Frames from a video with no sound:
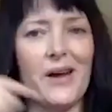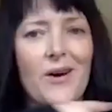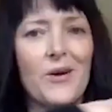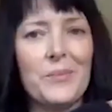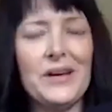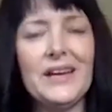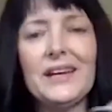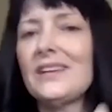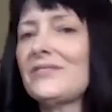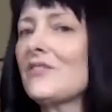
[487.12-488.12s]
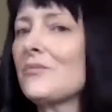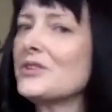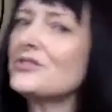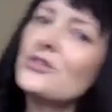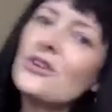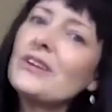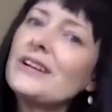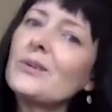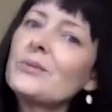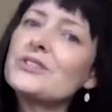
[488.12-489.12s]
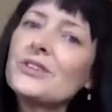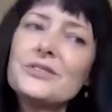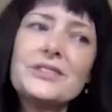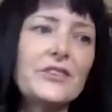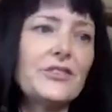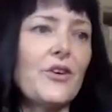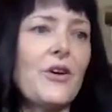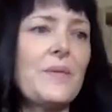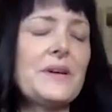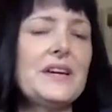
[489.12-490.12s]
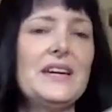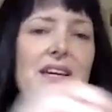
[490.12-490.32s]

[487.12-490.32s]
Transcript: arm. If I have a pinched nerve right here, which goes down your arm,